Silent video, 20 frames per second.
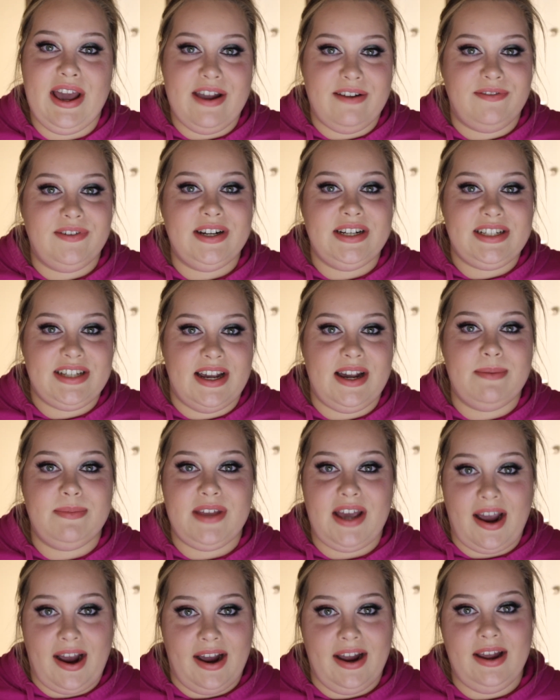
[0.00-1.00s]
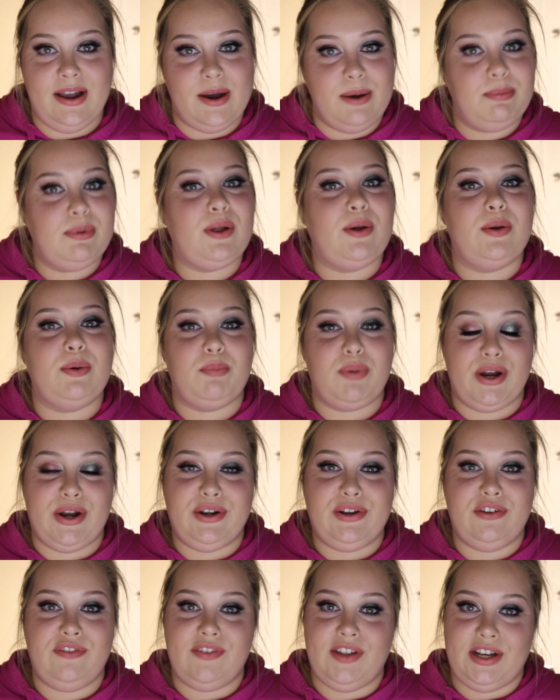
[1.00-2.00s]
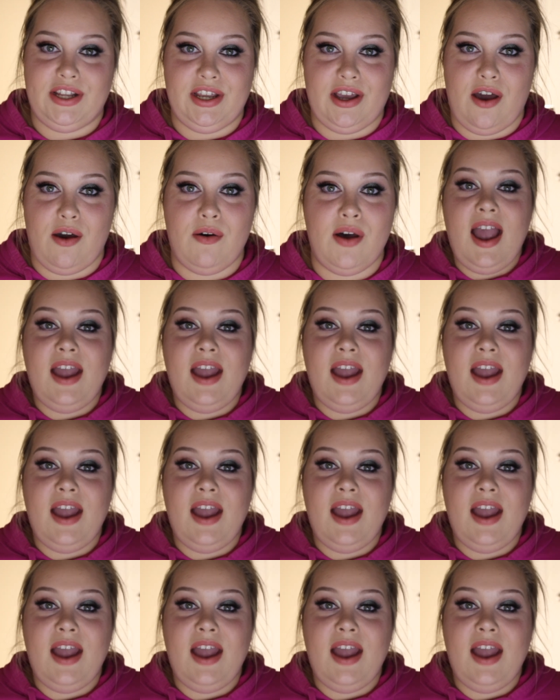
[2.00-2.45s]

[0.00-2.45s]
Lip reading: every time that I upload a brand new video.